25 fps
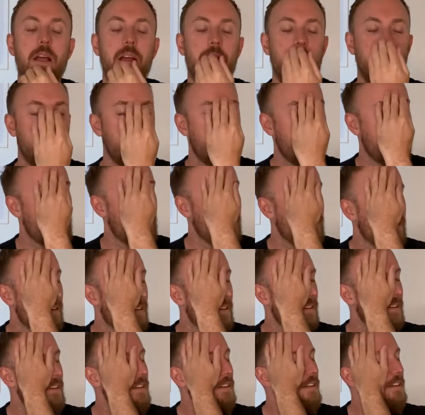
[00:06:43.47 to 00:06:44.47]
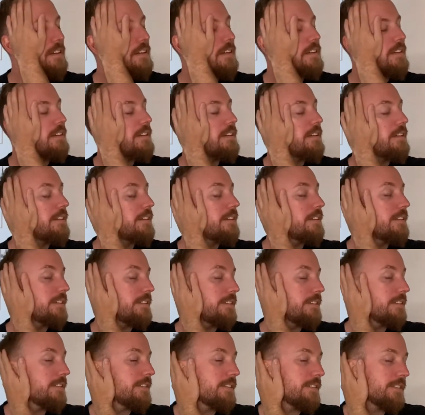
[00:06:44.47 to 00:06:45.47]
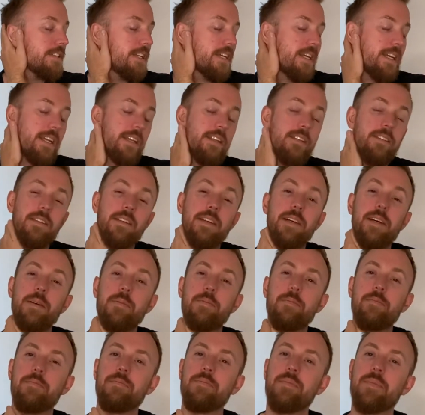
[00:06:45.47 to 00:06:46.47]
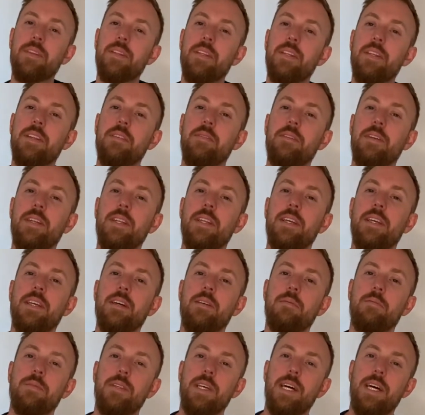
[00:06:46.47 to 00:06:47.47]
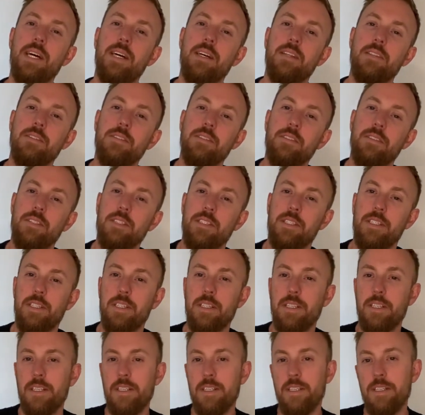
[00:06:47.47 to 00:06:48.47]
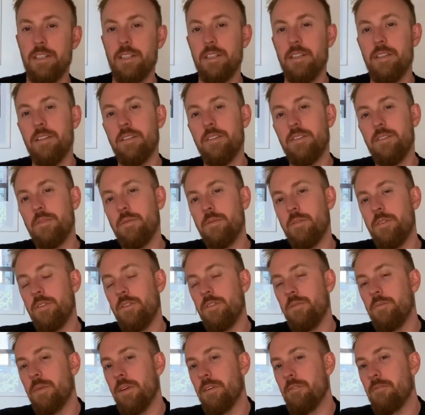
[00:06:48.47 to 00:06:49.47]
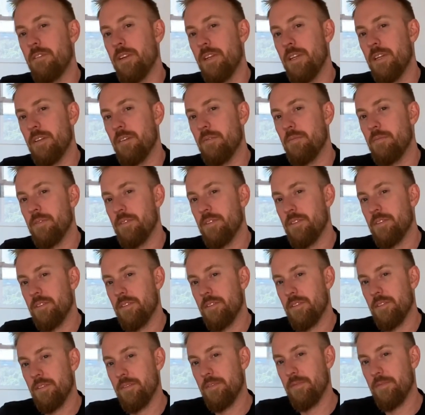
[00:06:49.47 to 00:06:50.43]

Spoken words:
Yeah, just taking time. I'm going to come down towards my ribs,